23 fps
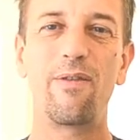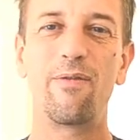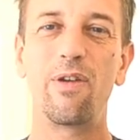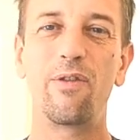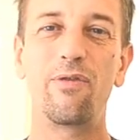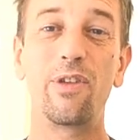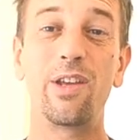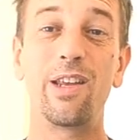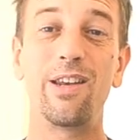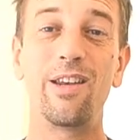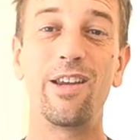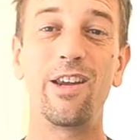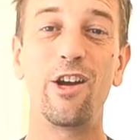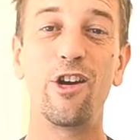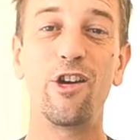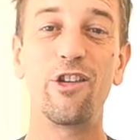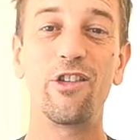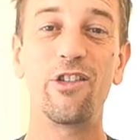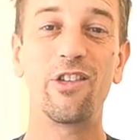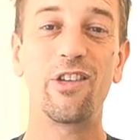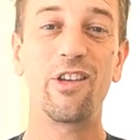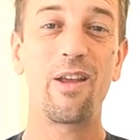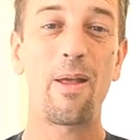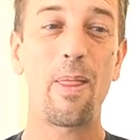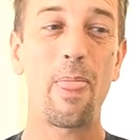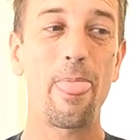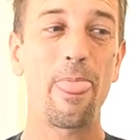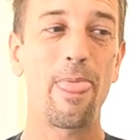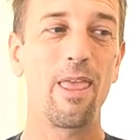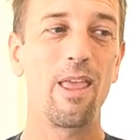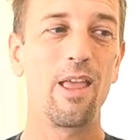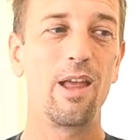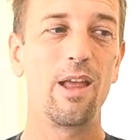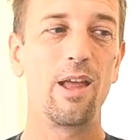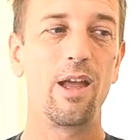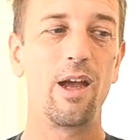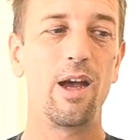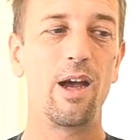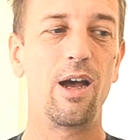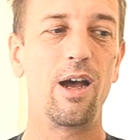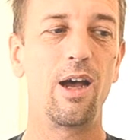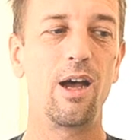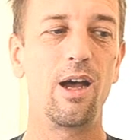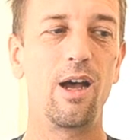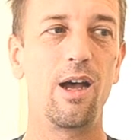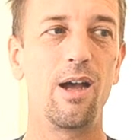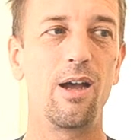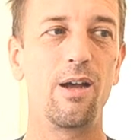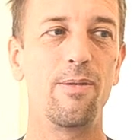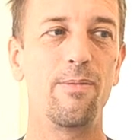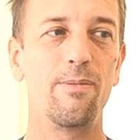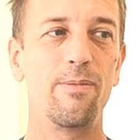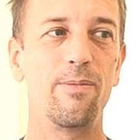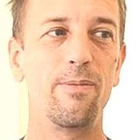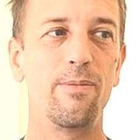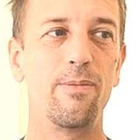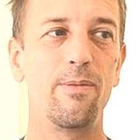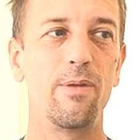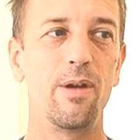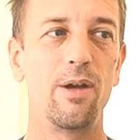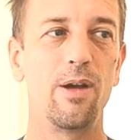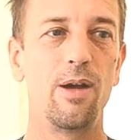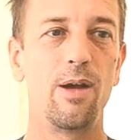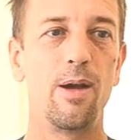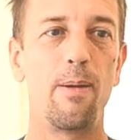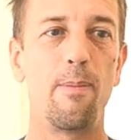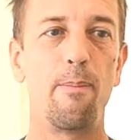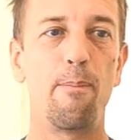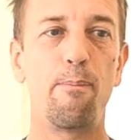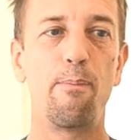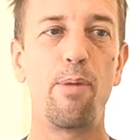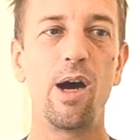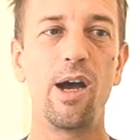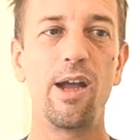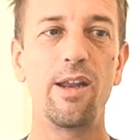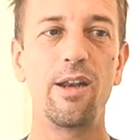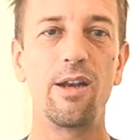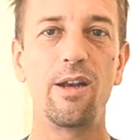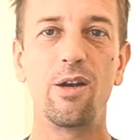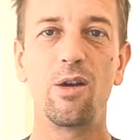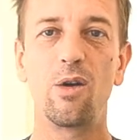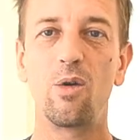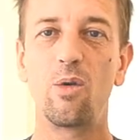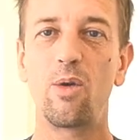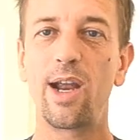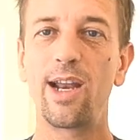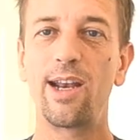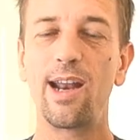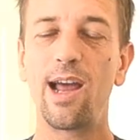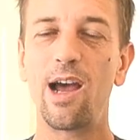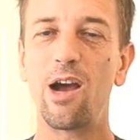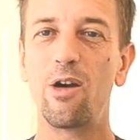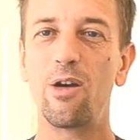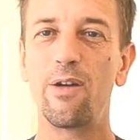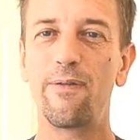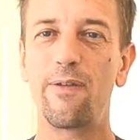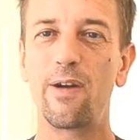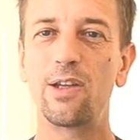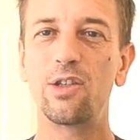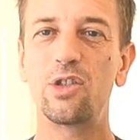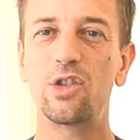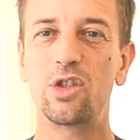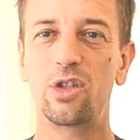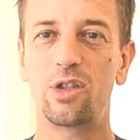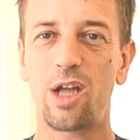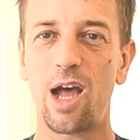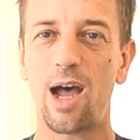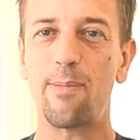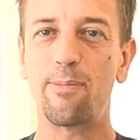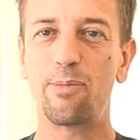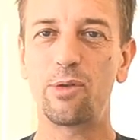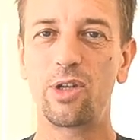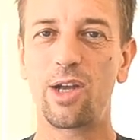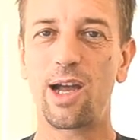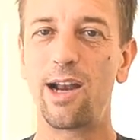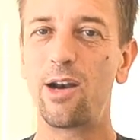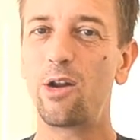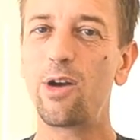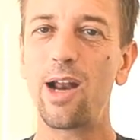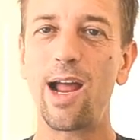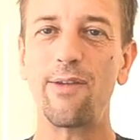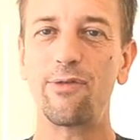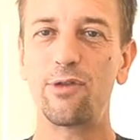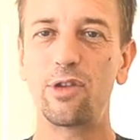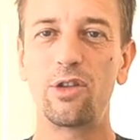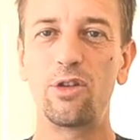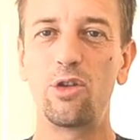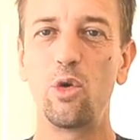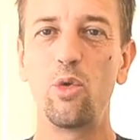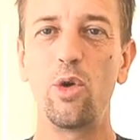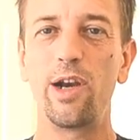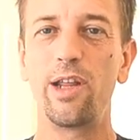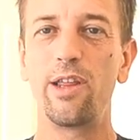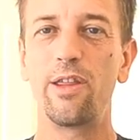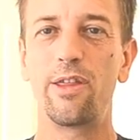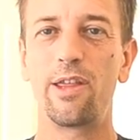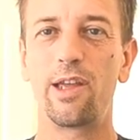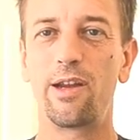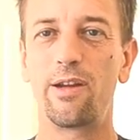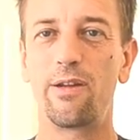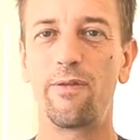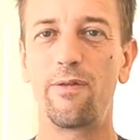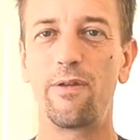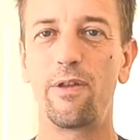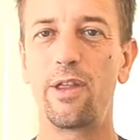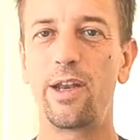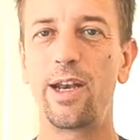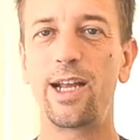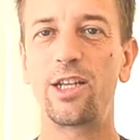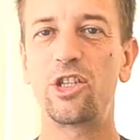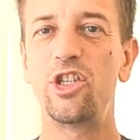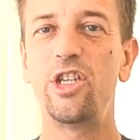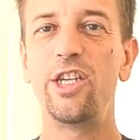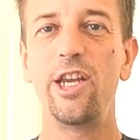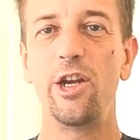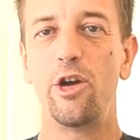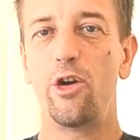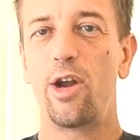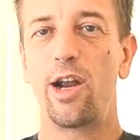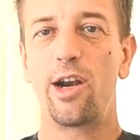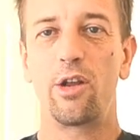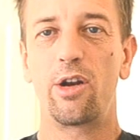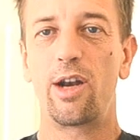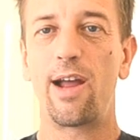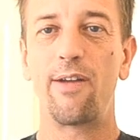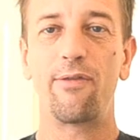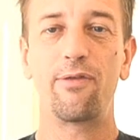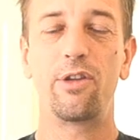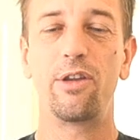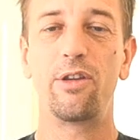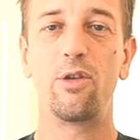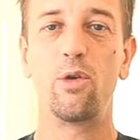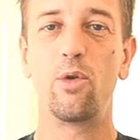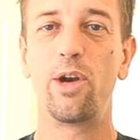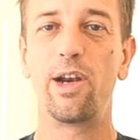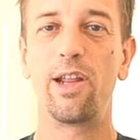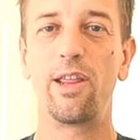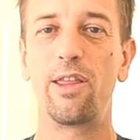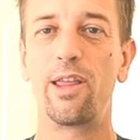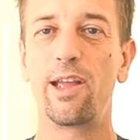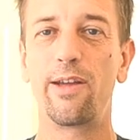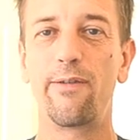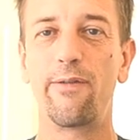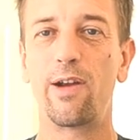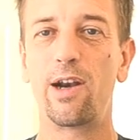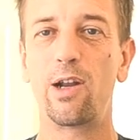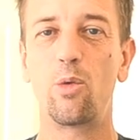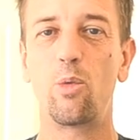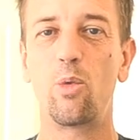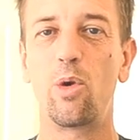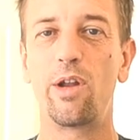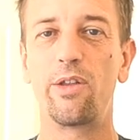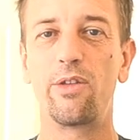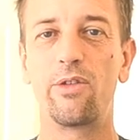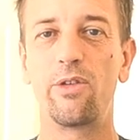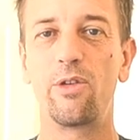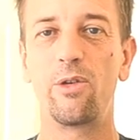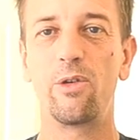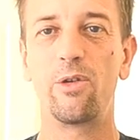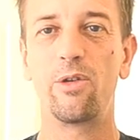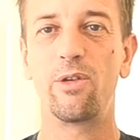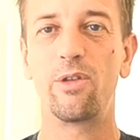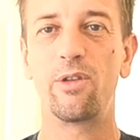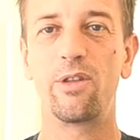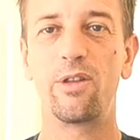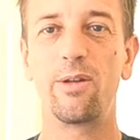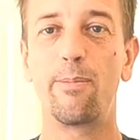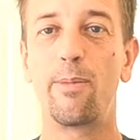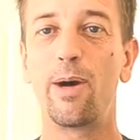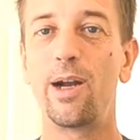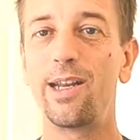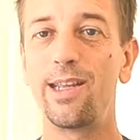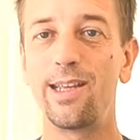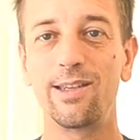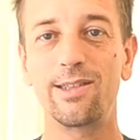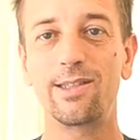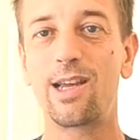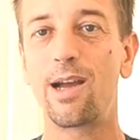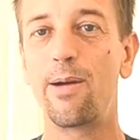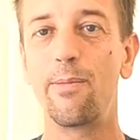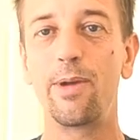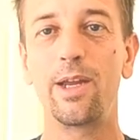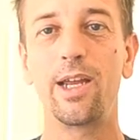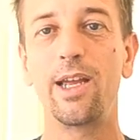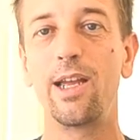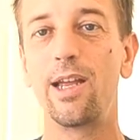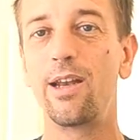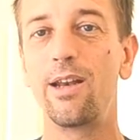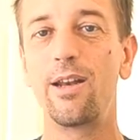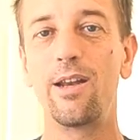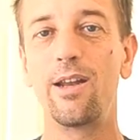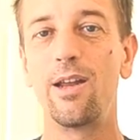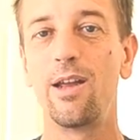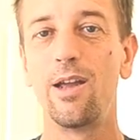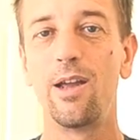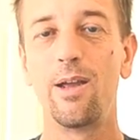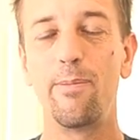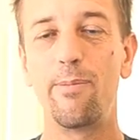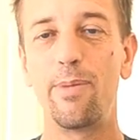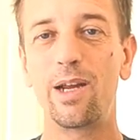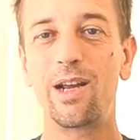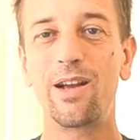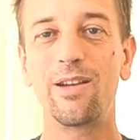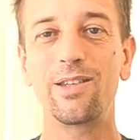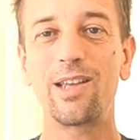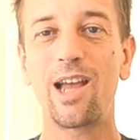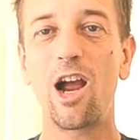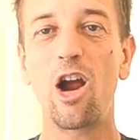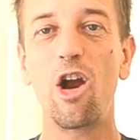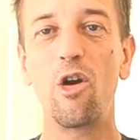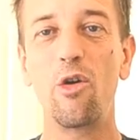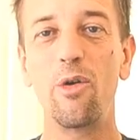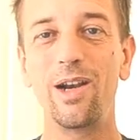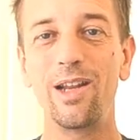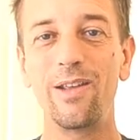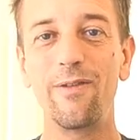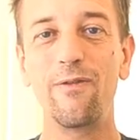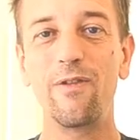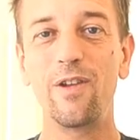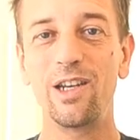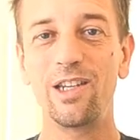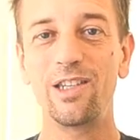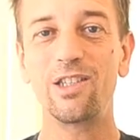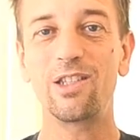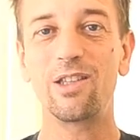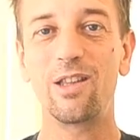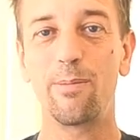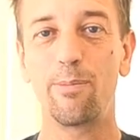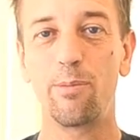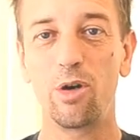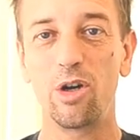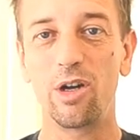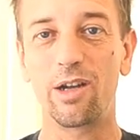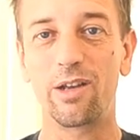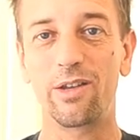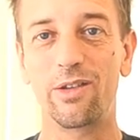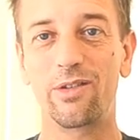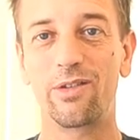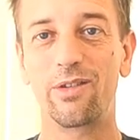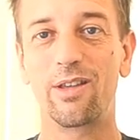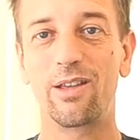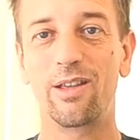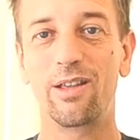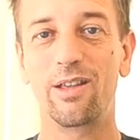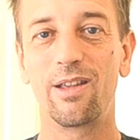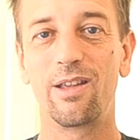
15 years. But right now, if I stopped, I don't have to do anything. For the next year, I don't have to do anything if I don't want to. The money is coming in because I already finished the books.